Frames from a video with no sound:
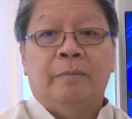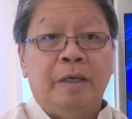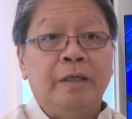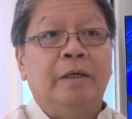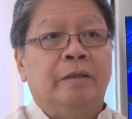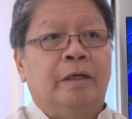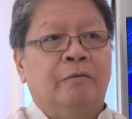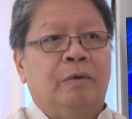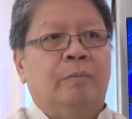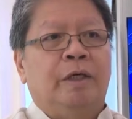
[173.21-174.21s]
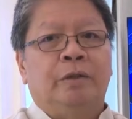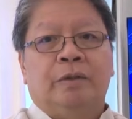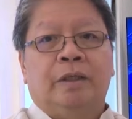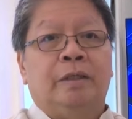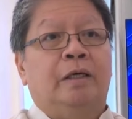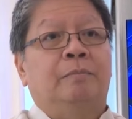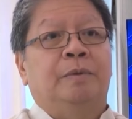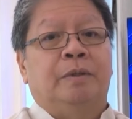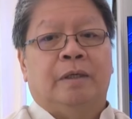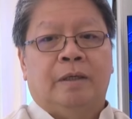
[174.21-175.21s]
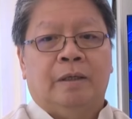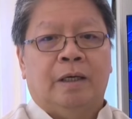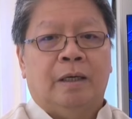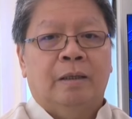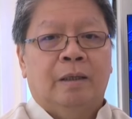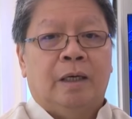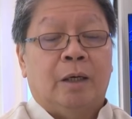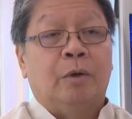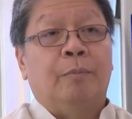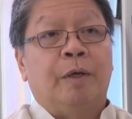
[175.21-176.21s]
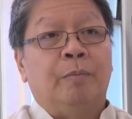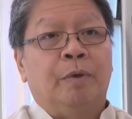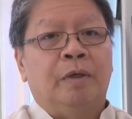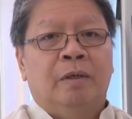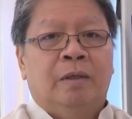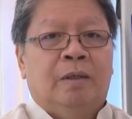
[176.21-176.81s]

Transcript: immediate information that helps our people.